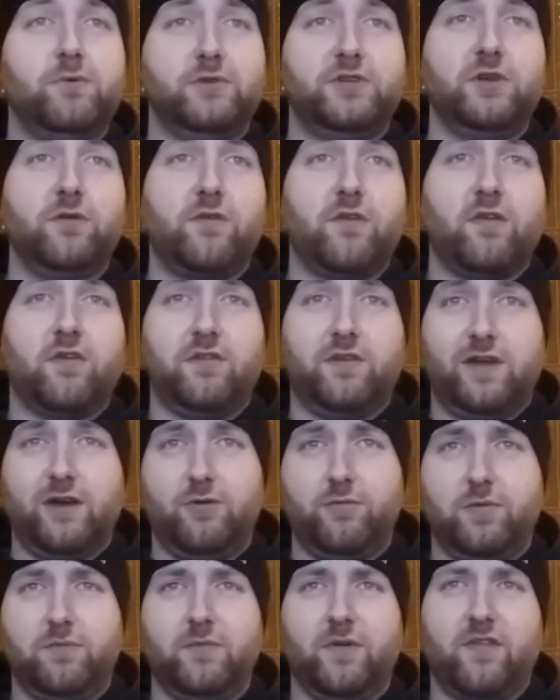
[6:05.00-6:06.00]
produces an
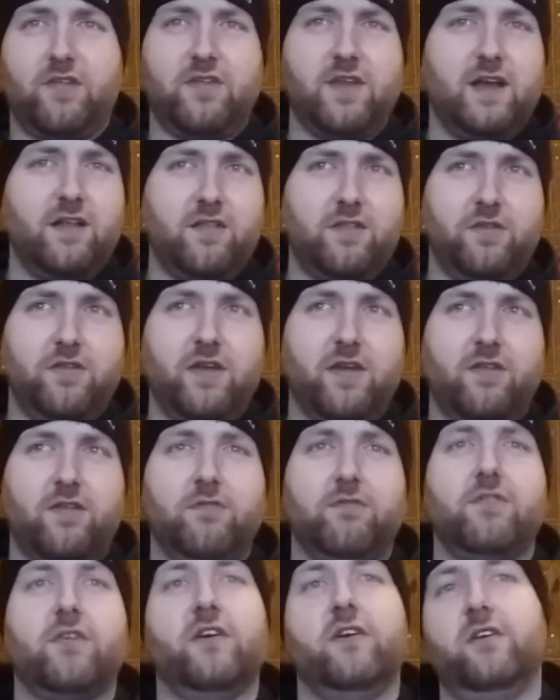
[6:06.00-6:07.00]
album that stands the test
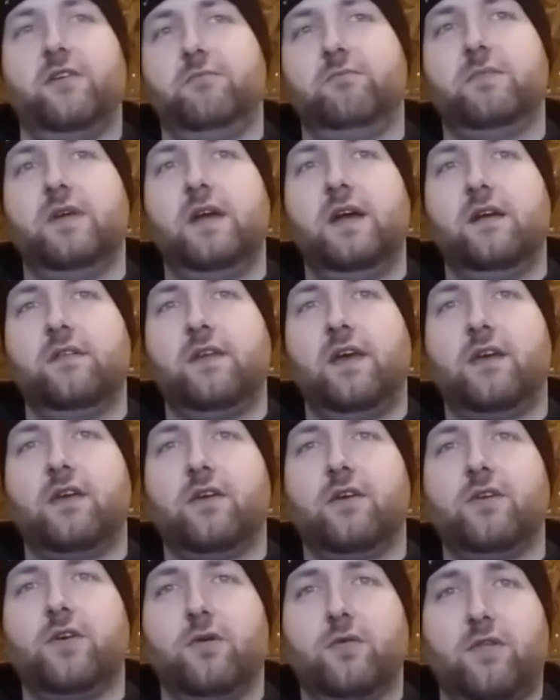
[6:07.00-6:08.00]
of time, they
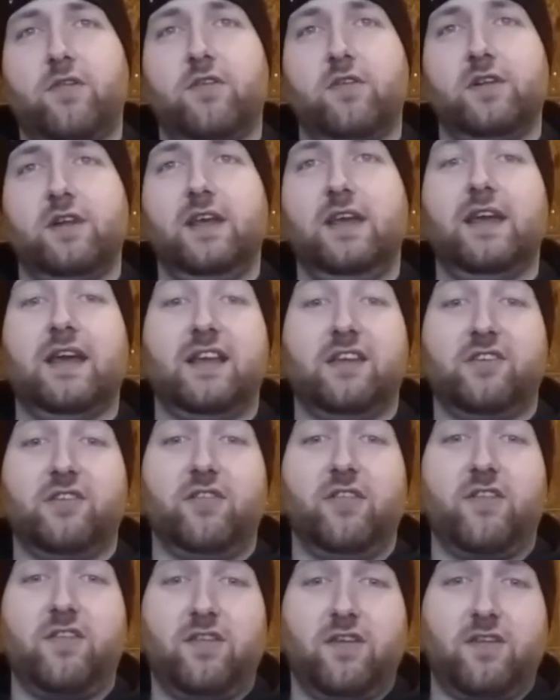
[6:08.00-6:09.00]
can constantly and
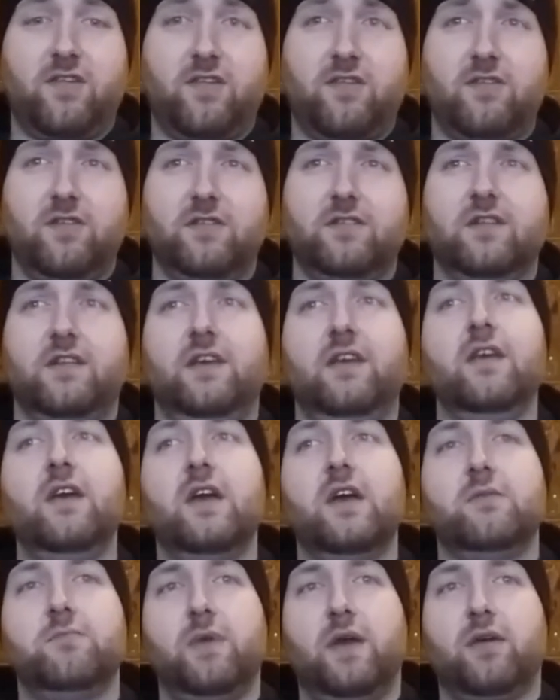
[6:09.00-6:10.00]
consistently
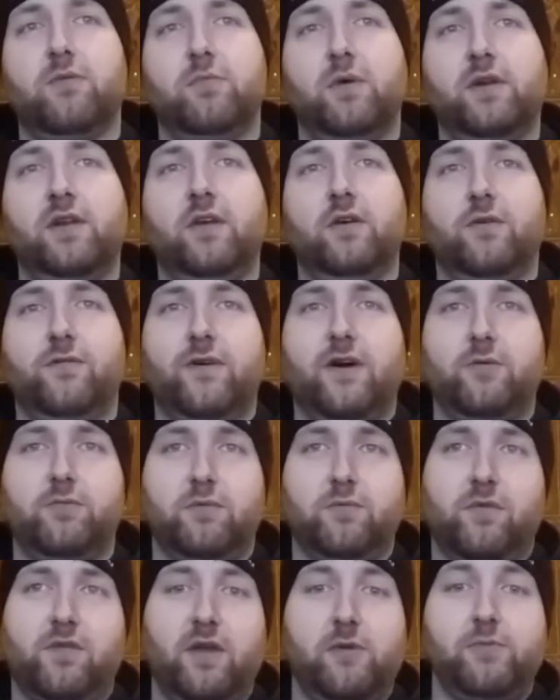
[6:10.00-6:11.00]
make money off
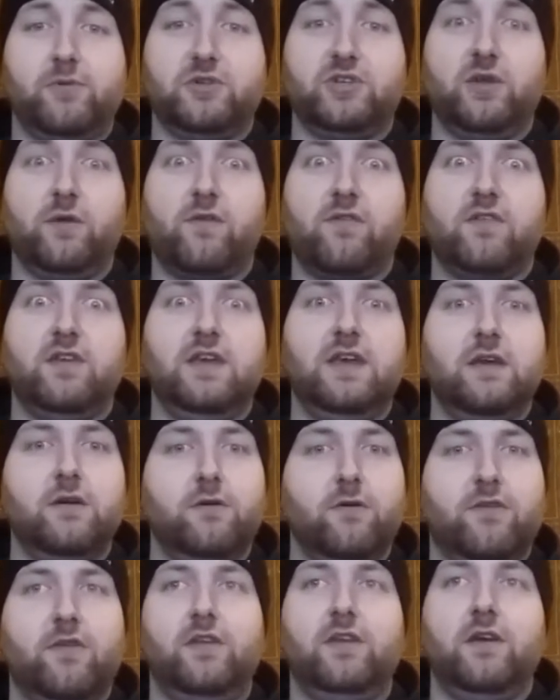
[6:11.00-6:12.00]
albums they produced
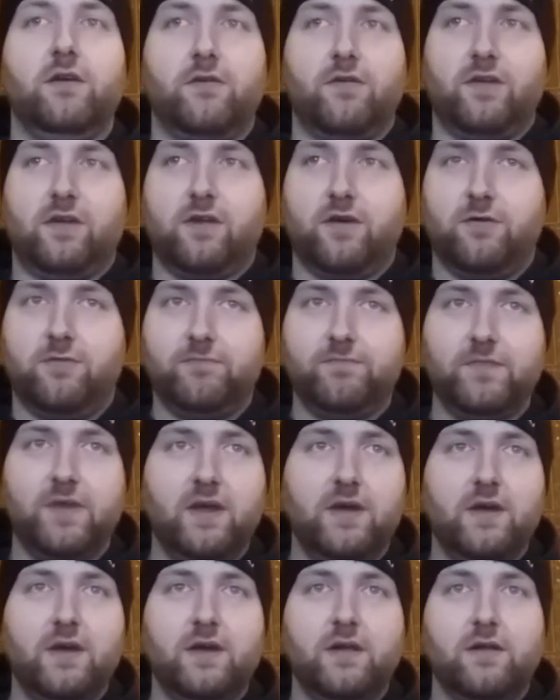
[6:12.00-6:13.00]
years and years ago.
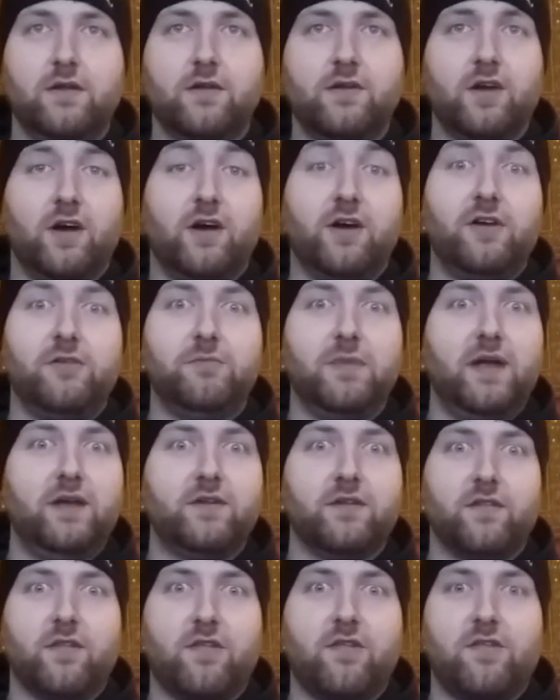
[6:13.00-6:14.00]
Look at Iron
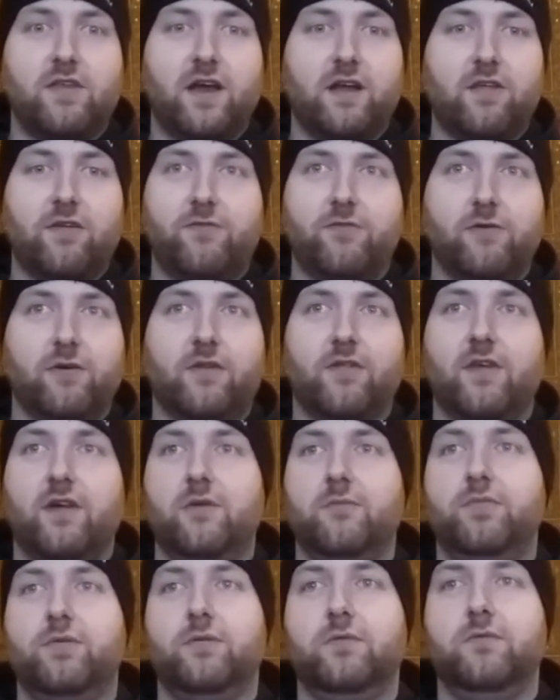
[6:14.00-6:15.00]
Maiden's stats, for
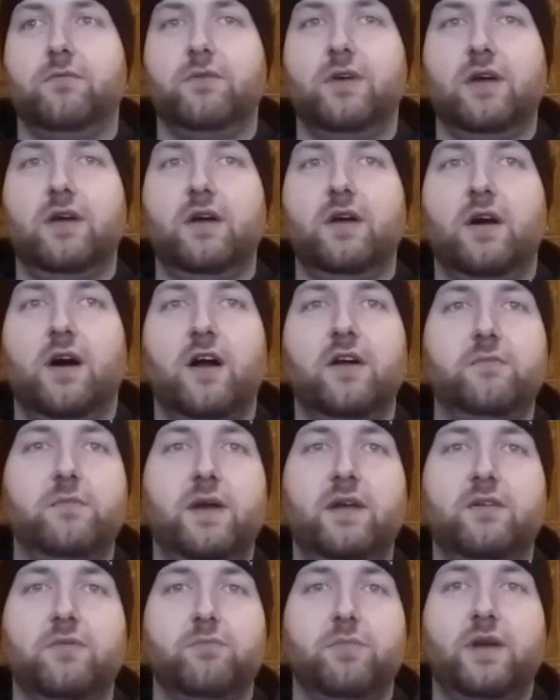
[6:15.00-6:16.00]
example. Iron
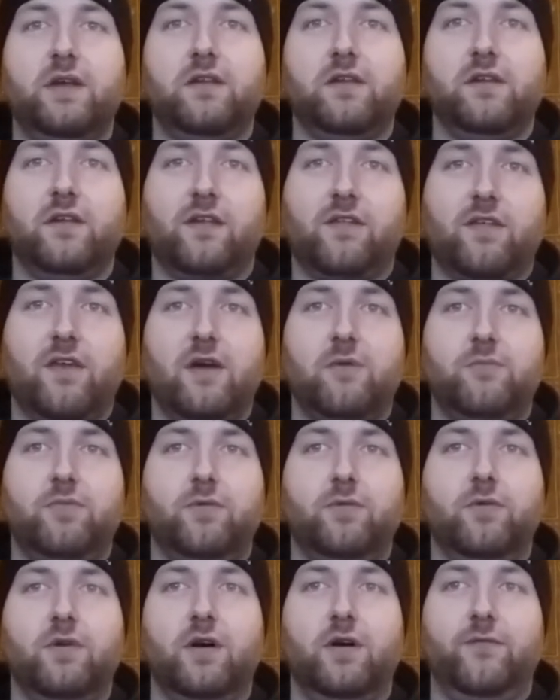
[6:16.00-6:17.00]
Maiden being an
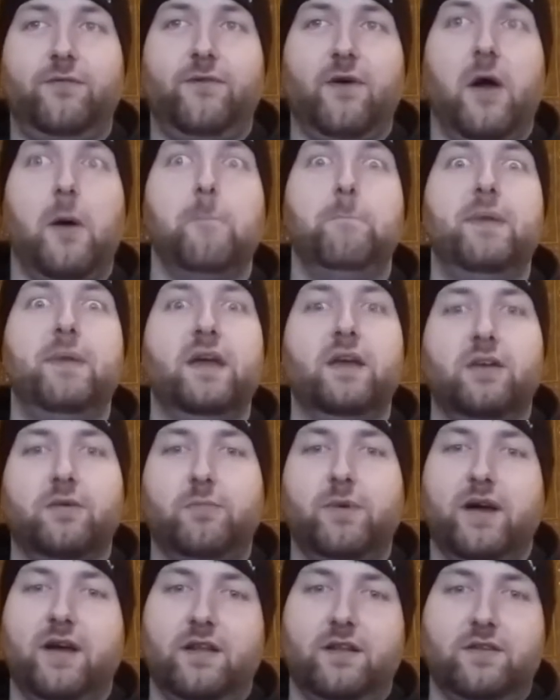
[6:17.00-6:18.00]
example of a big
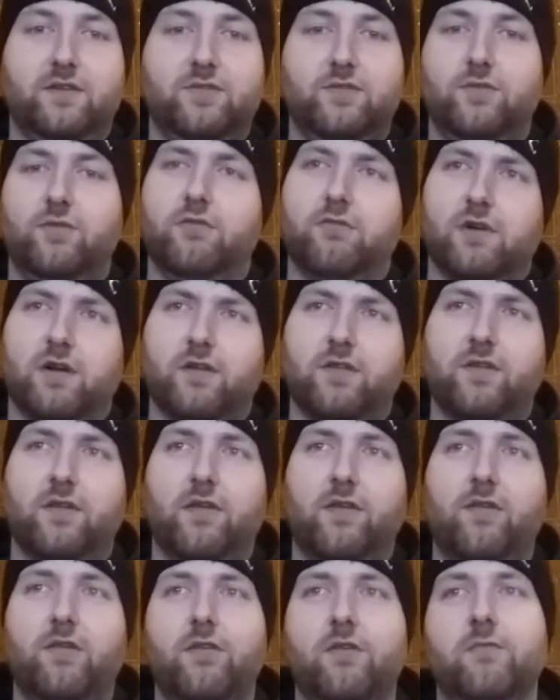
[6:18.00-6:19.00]
band or
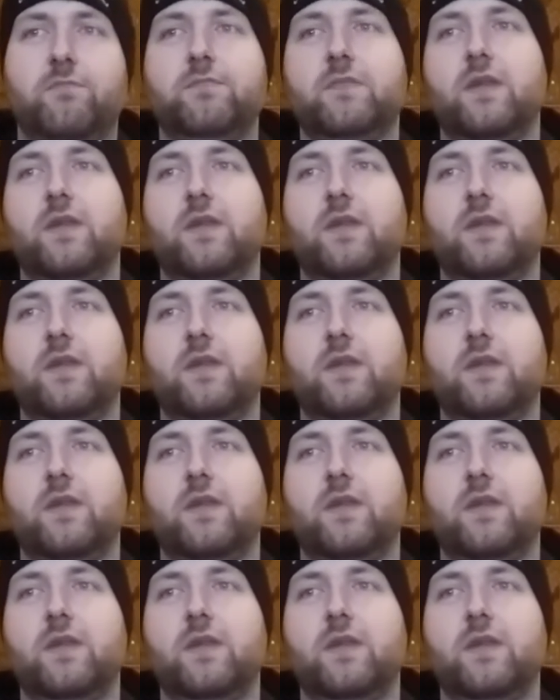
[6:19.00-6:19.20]
artist.